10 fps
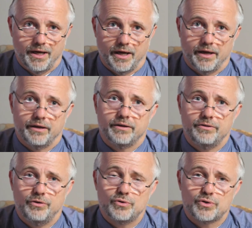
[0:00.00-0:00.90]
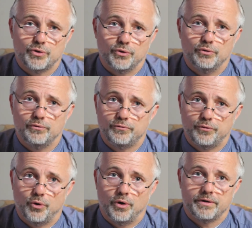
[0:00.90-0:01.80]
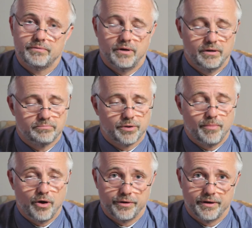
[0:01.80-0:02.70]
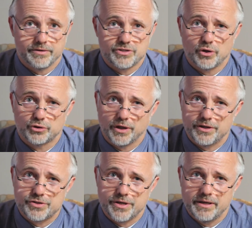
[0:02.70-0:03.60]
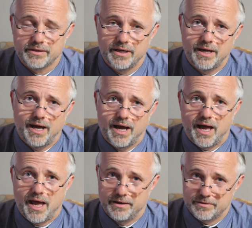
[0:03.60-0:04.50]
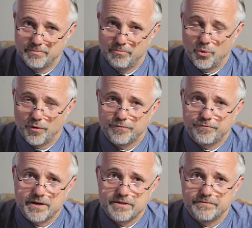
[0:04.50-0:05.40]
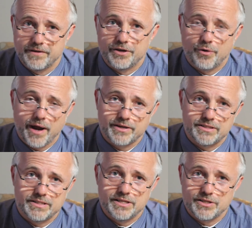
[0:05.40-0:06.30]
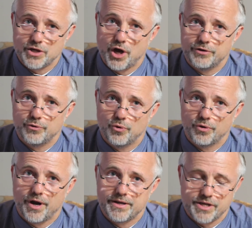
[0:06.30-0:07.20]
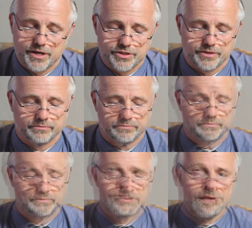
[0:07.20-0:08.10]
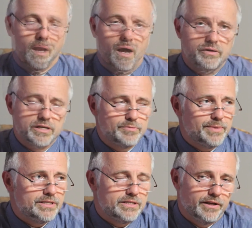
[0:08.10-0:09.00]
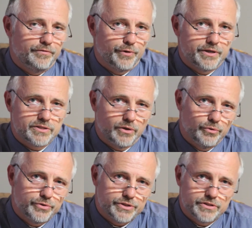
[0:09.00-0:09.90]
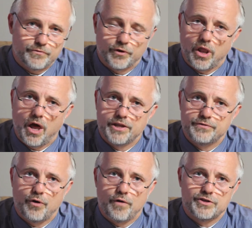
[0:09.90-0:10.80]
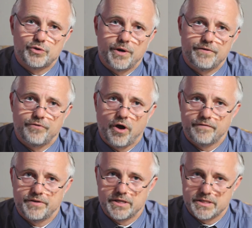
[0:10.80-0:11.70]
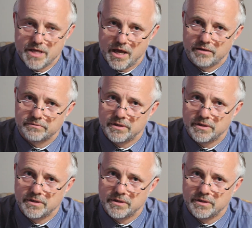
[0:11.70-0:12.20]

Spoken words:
a new tool for promoting a social intranet and more effective interactions inside your organisation. Oakton has been delivering solutions for clients for over 25 years now.